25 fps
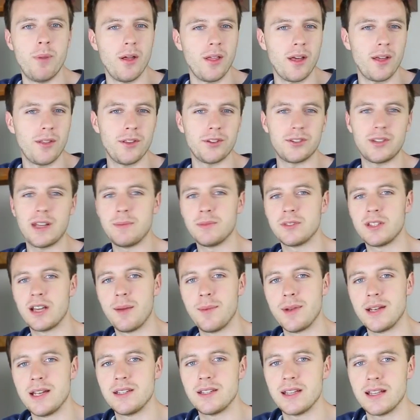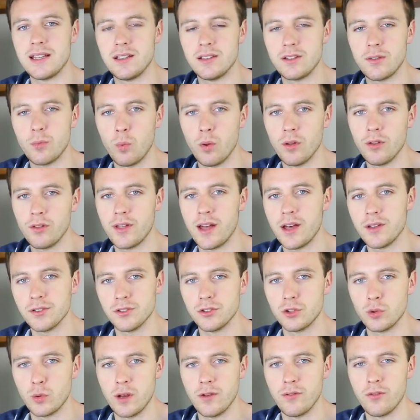but at the same time it is a
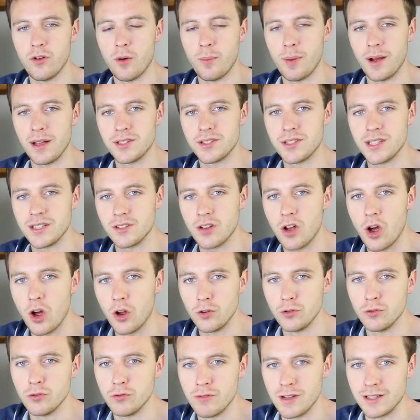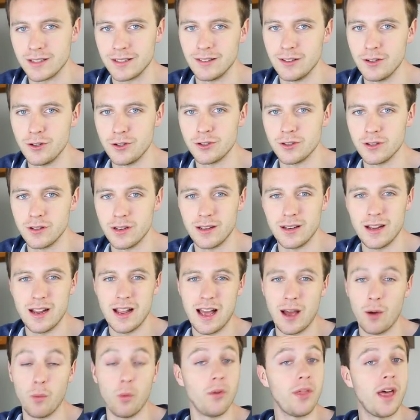1024 by 600 resolution.
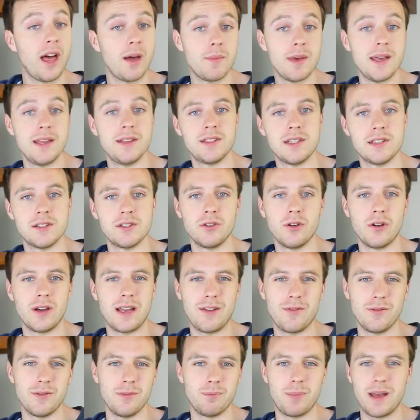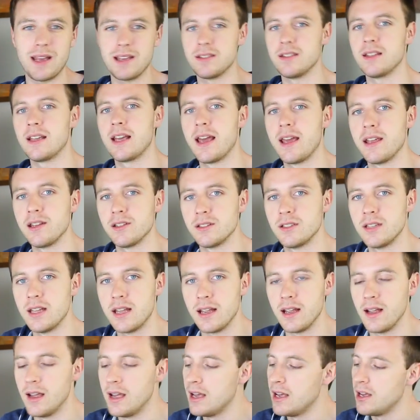What that means is it's not even basic
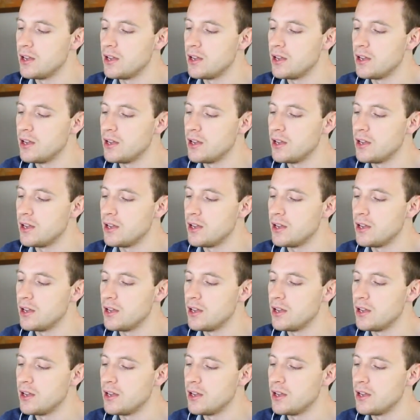HD.